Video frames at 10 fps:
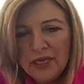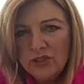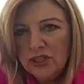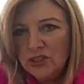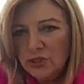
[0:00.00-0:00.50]

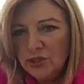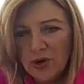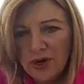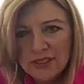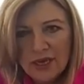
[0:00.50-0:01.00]
Jesus
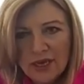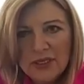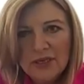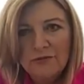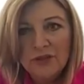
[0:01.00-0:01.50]
Christ came to
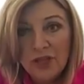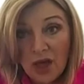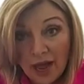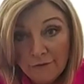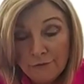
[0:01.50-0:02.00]
give
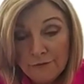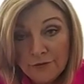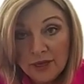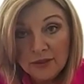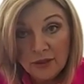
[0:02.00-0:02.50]
life
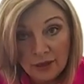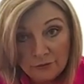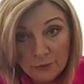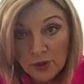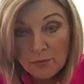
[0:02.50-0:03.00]
and life
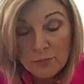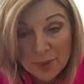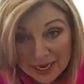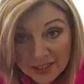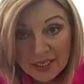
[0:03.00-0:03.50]
more
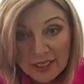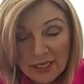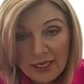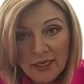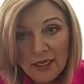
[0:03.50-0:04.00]

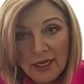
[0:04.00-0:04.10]
abundantly.